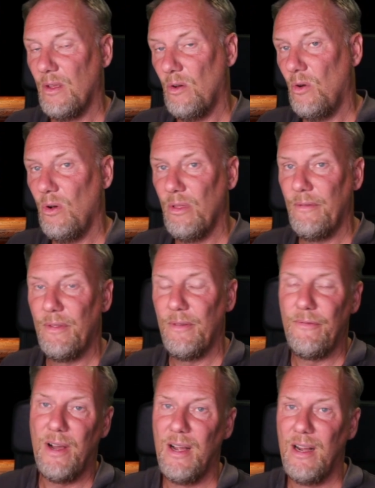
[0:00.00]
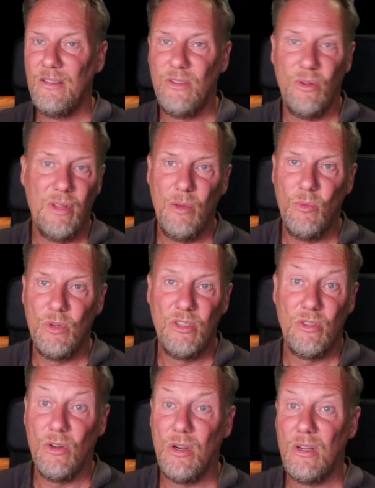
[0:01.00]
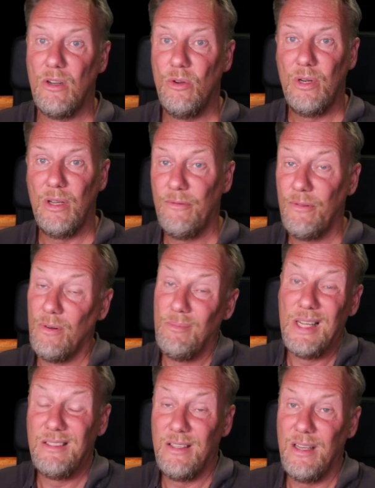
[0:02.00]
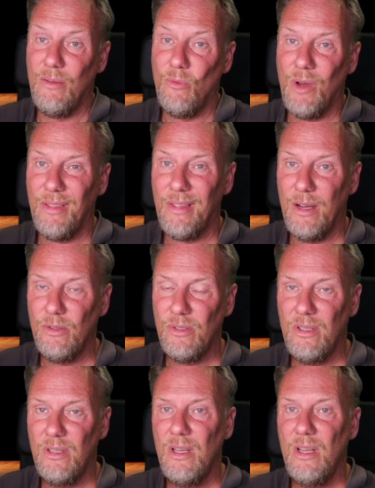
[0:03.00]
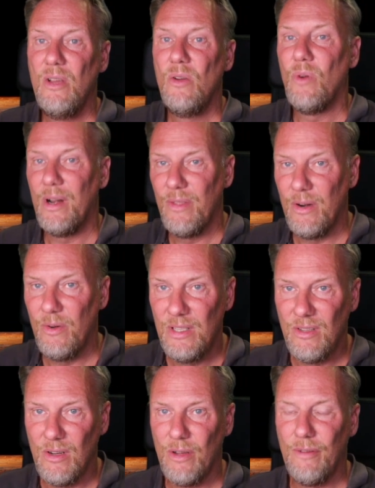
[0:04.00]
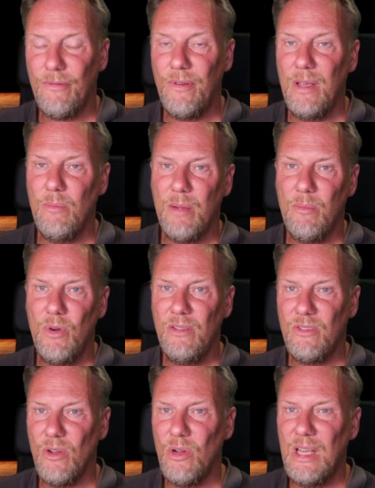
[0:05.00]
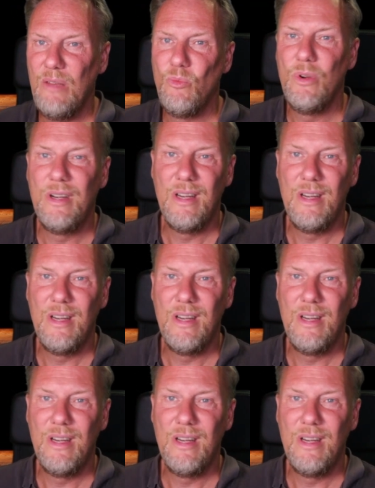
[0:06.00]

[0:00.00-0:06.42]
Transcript: all of the files so they would start loading from, let's say, 1000, where there is a lot of free memory. So it would